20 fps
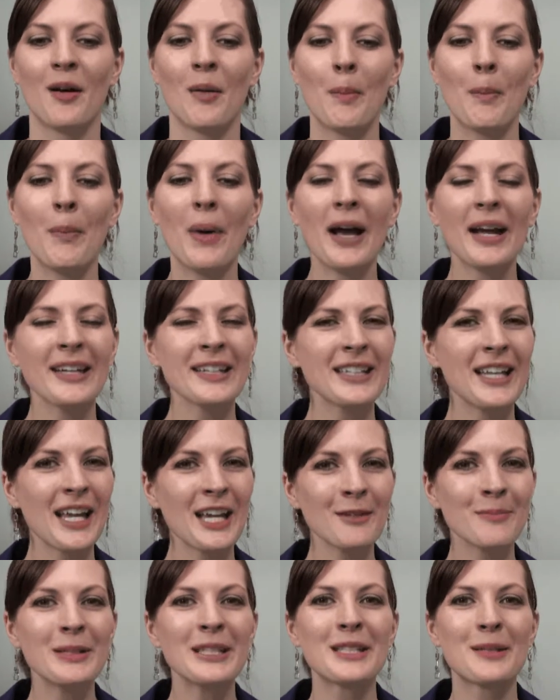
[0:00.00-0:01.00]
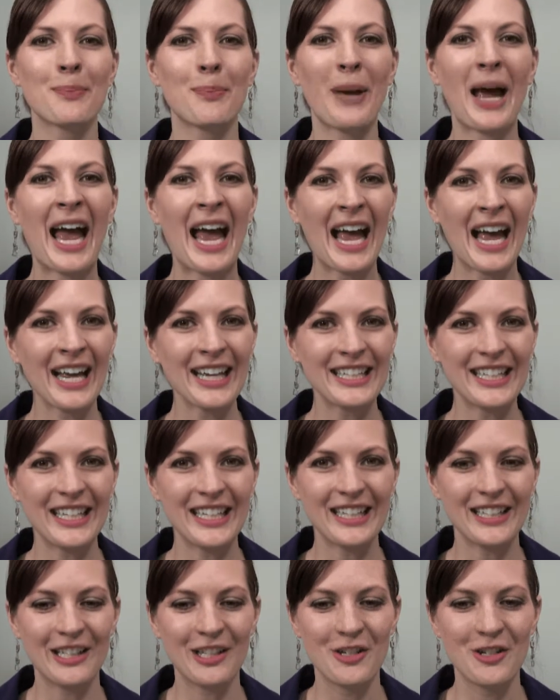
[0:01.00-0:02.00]
My name is
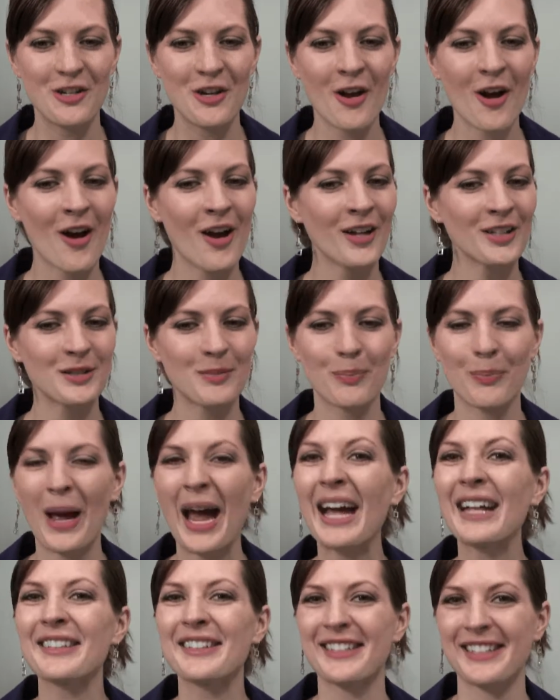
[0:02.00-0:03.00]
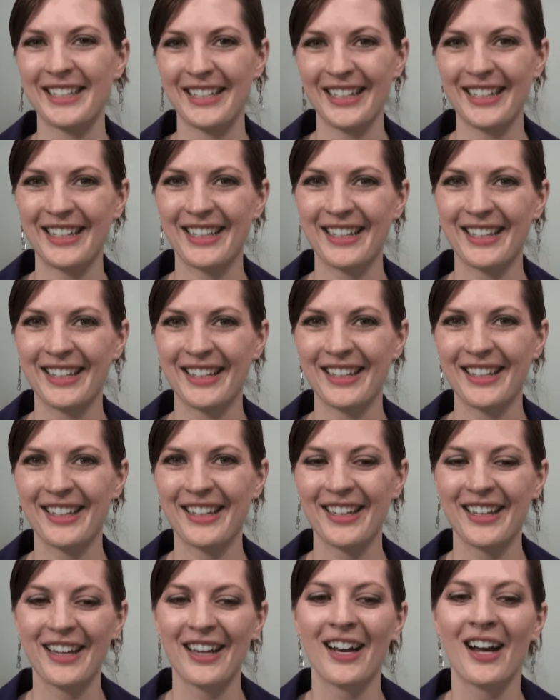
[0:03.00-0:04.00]
Patty, not Patsy.
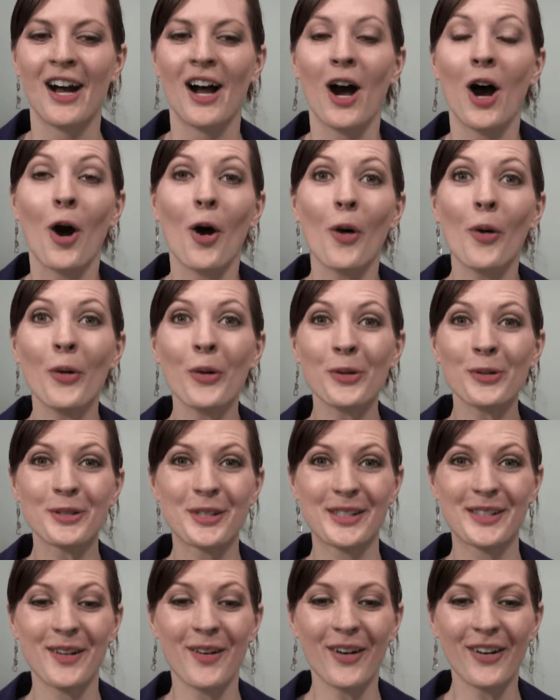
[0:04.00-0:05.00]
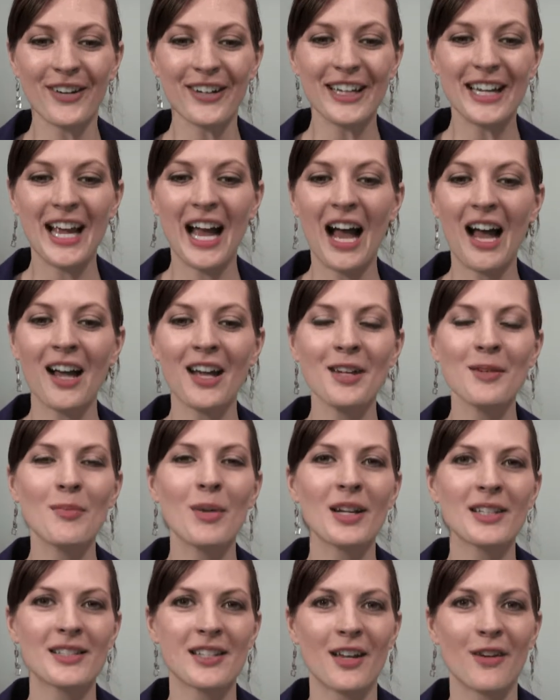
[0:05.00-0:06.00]
Oh, sorry, I
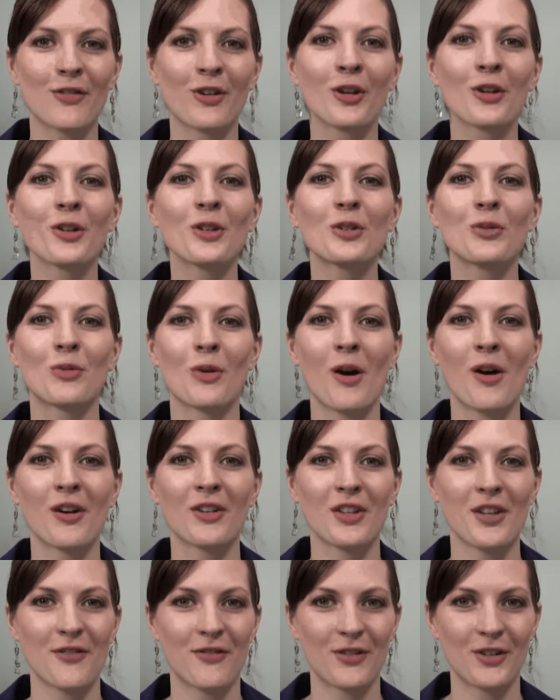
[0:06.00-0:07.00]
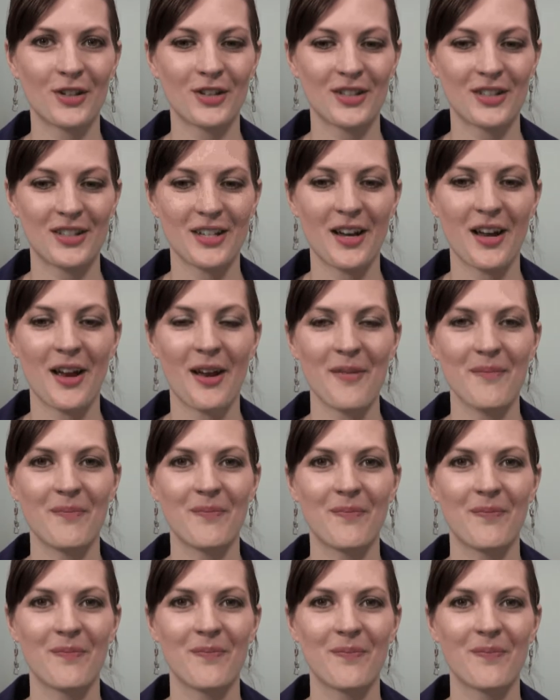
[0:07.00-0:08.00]
must have heard wrong the first
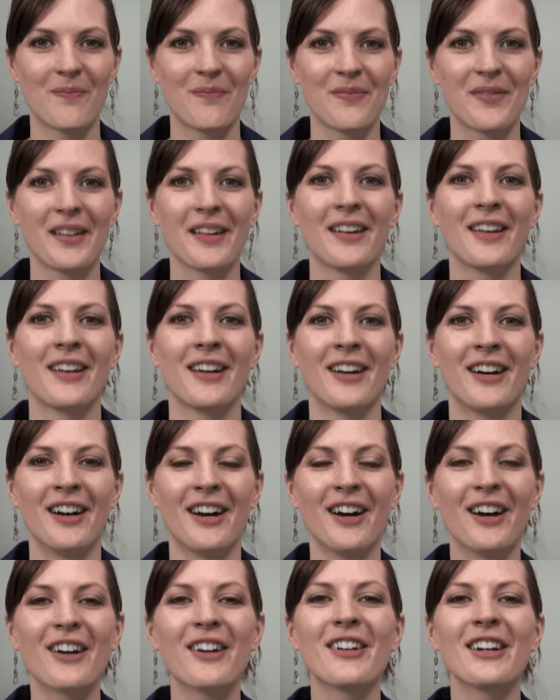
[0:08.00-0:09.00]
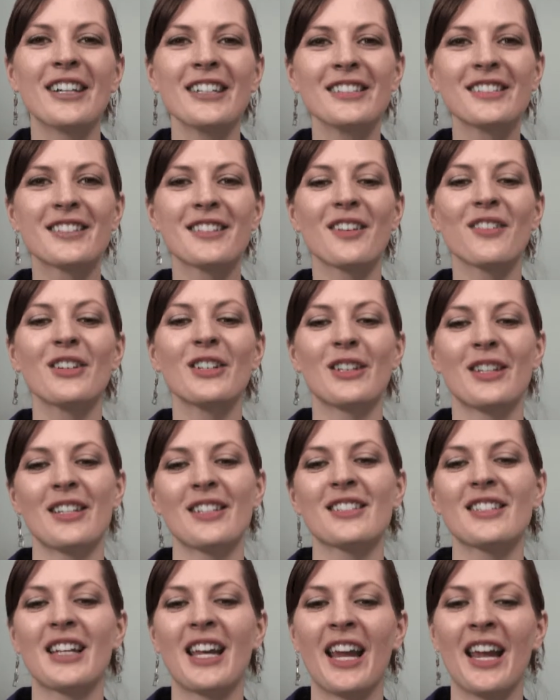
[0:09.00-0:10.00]
time. Alright, so in
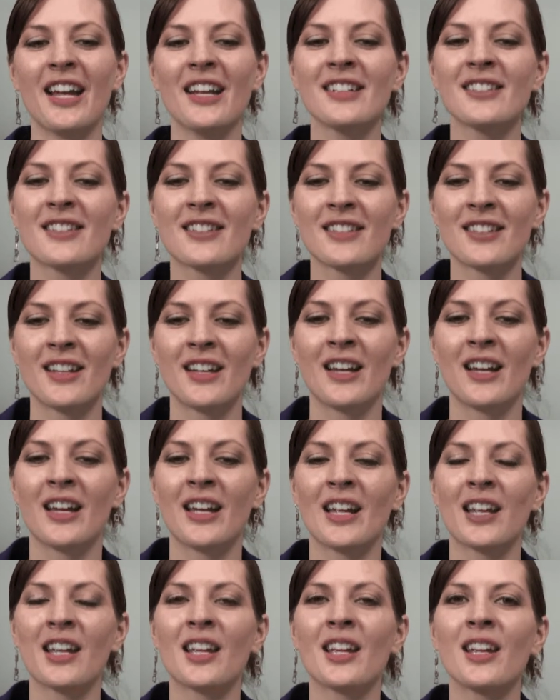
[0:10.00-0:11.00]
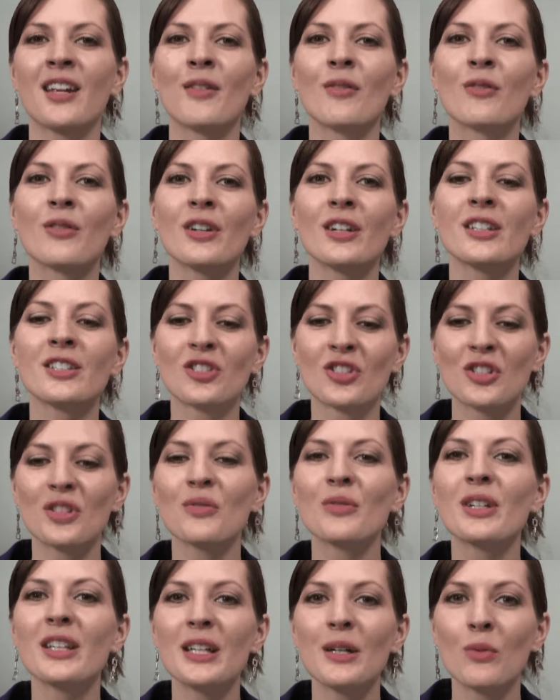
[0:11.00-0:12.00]
this case, she
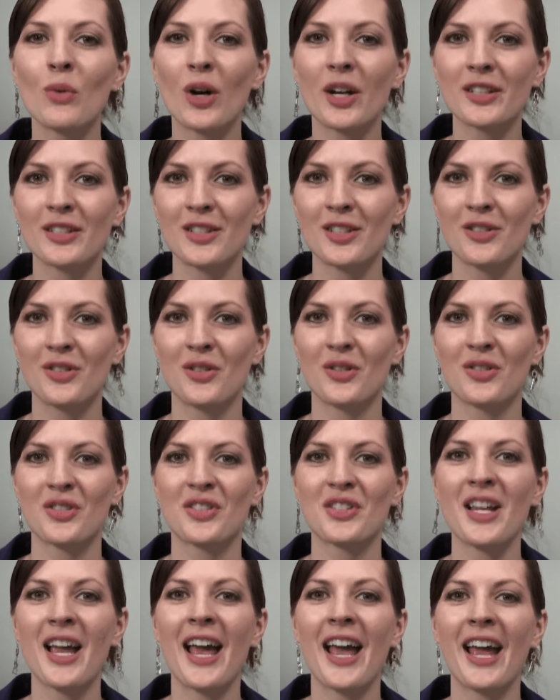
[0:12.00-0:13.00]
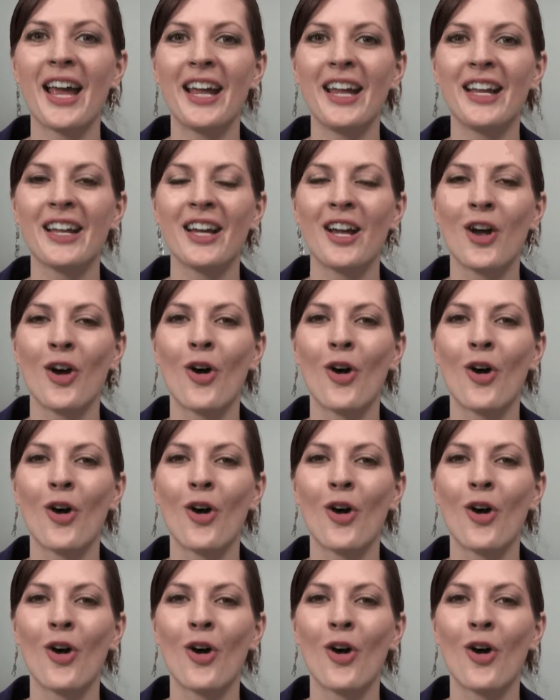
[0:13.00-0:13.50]
really wanted to say,